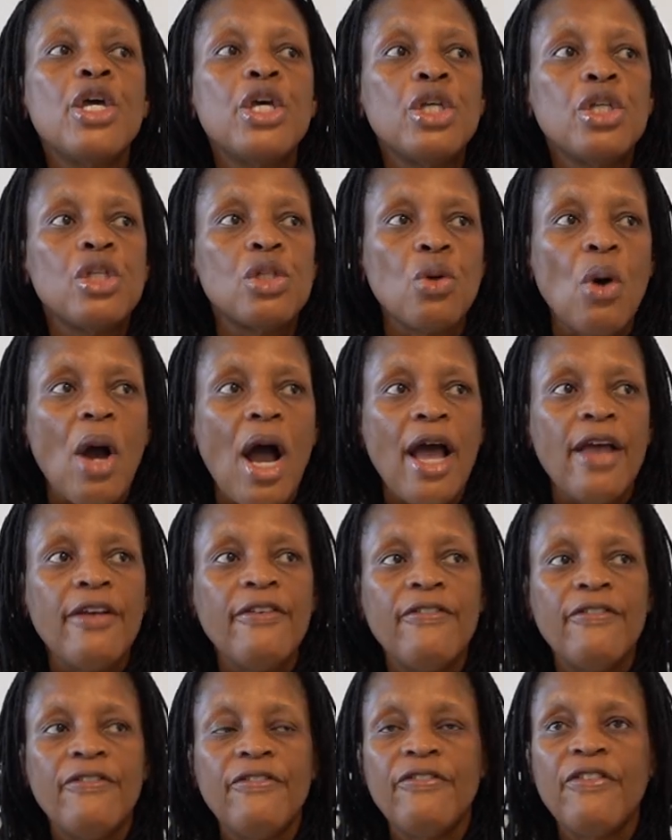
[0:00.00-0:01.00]
So
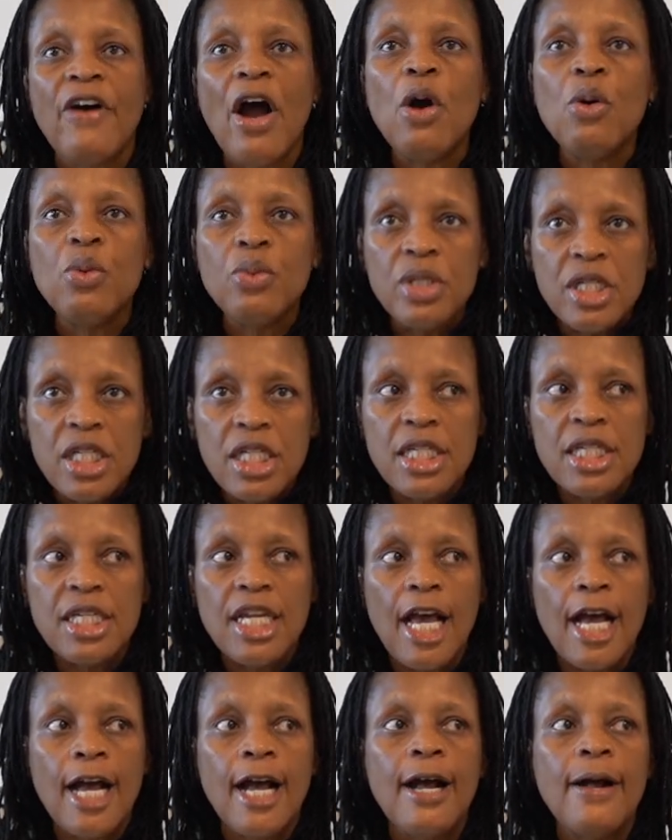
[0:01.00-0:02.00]
I found
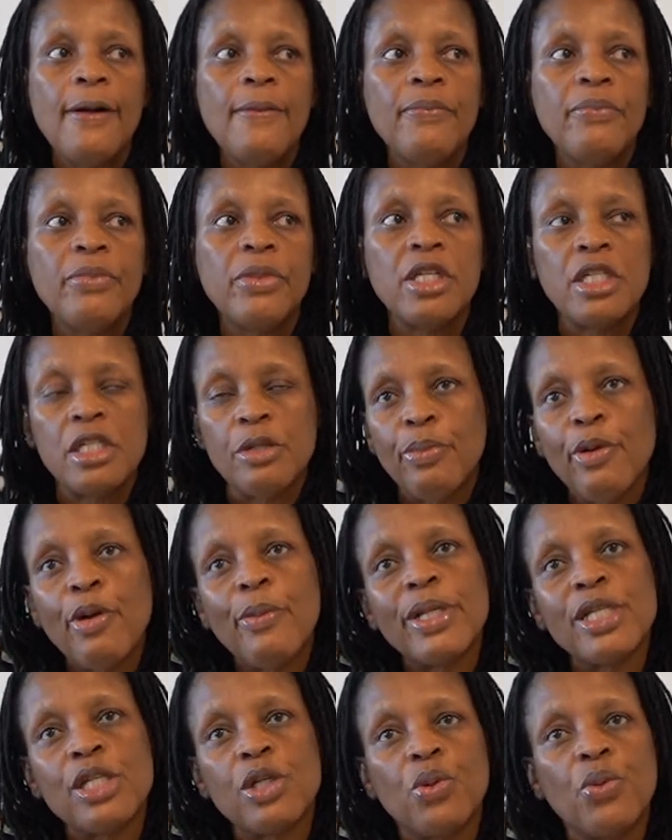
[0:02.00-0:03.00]
the
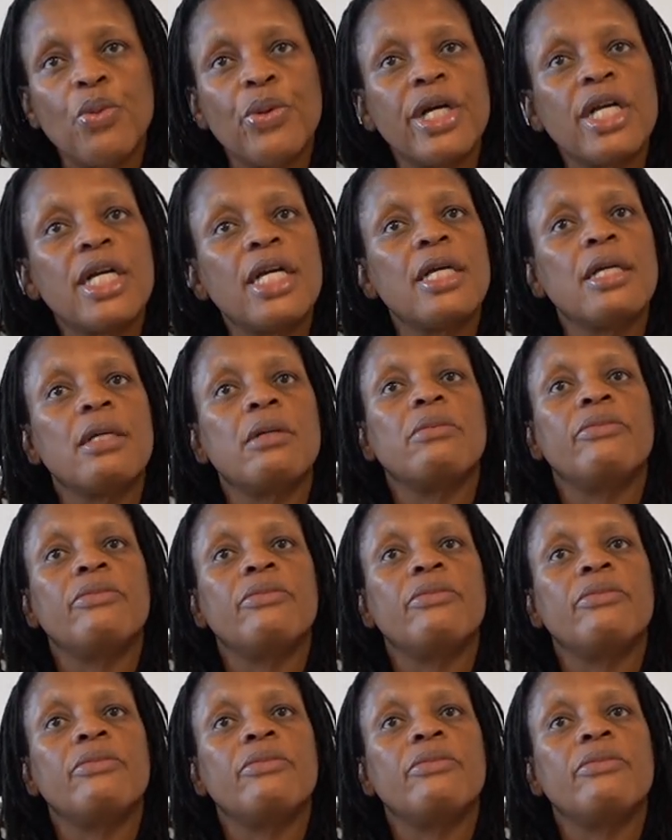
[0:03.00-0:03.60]
diplomatic work